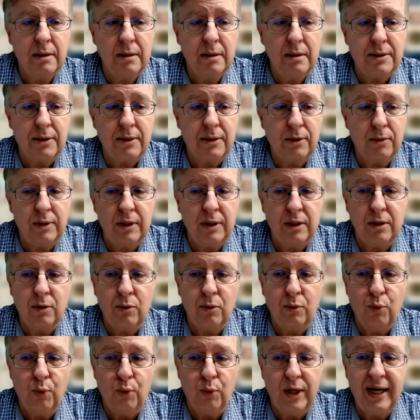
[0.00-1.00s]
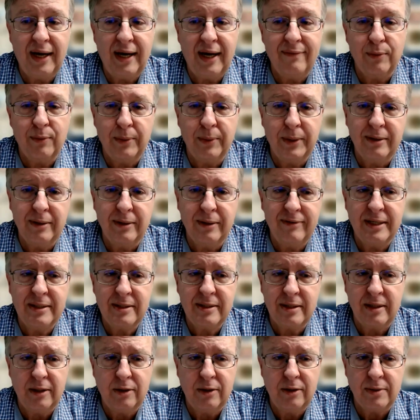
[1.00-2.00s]
So, you know, we have a real
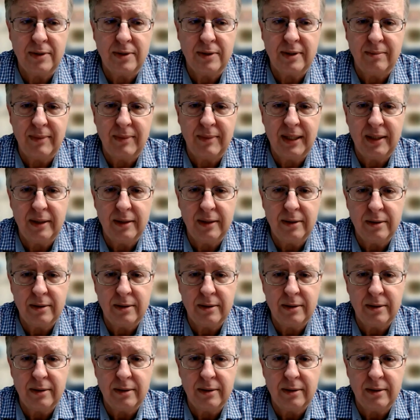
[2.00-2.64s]
vested interest in making